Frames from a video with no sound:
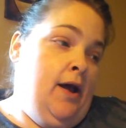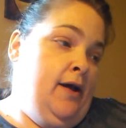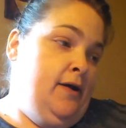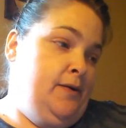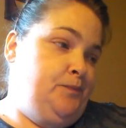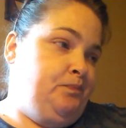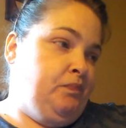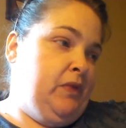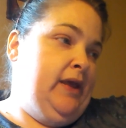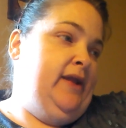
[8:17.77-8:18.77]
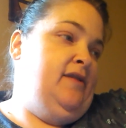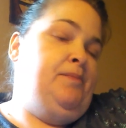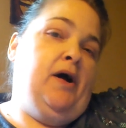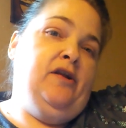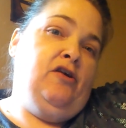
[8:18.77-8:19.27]
It's
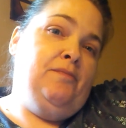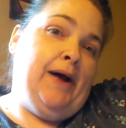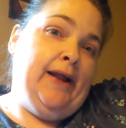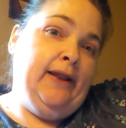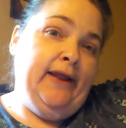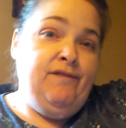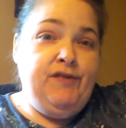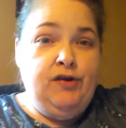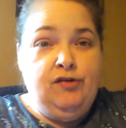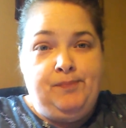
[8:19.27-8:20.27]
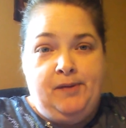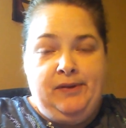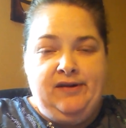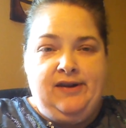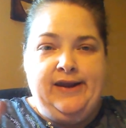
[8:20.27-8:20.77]
sponsored by Litfuse
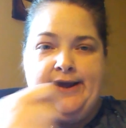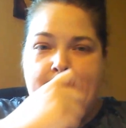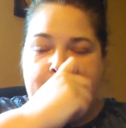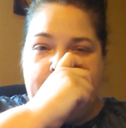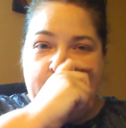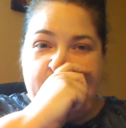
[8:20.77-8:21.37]
Publicity Company.